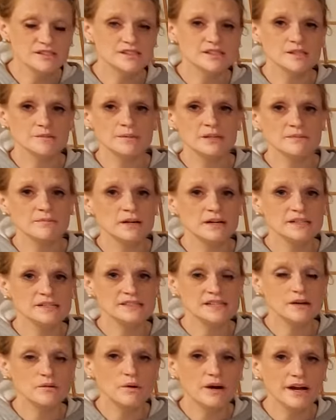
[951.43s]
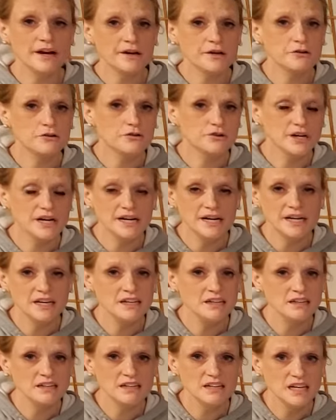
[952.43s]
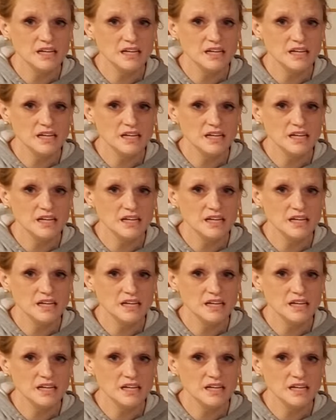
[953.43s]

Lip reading: and somebody might say, why are you crying?